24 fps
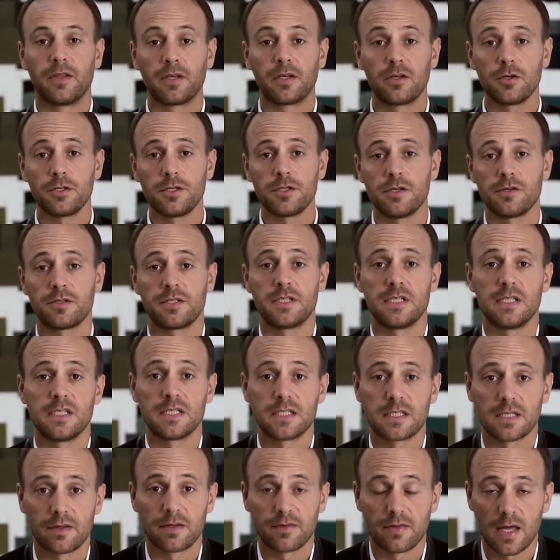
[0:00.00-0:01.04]
The good news
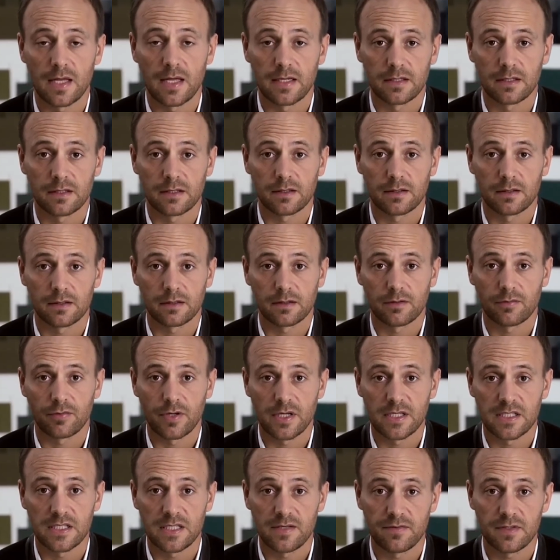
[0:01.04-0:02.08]
is that
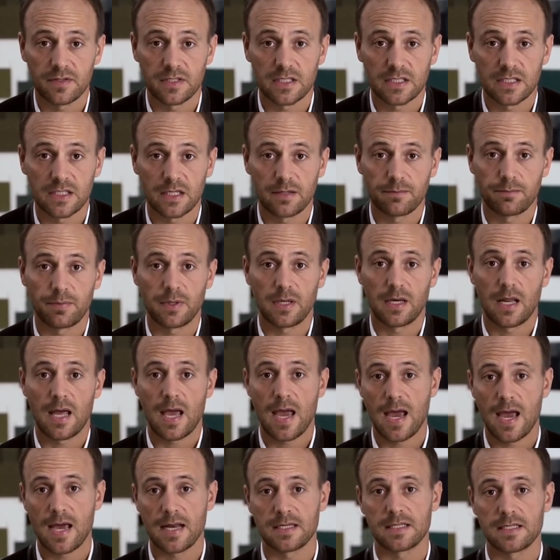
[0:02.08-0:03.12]
creativity can be
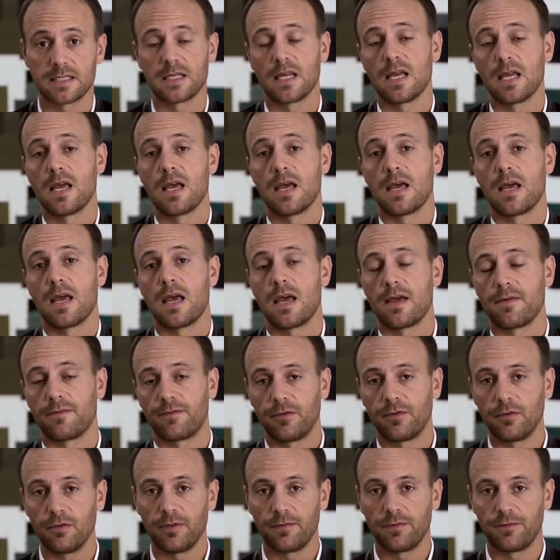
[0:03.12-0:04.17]
enhanced
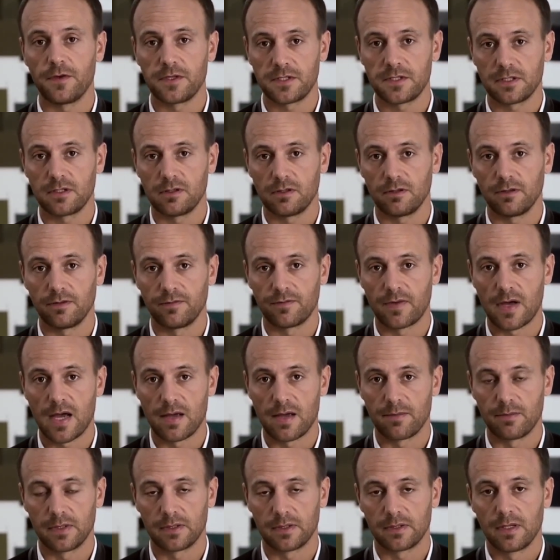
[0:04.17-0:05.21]
through the physical
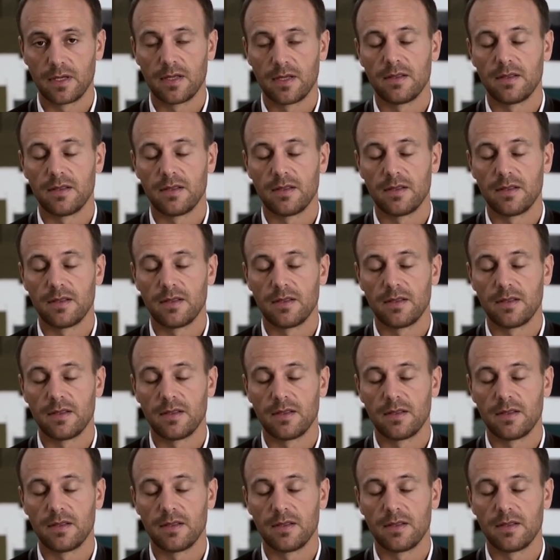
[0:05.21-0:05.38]
environment.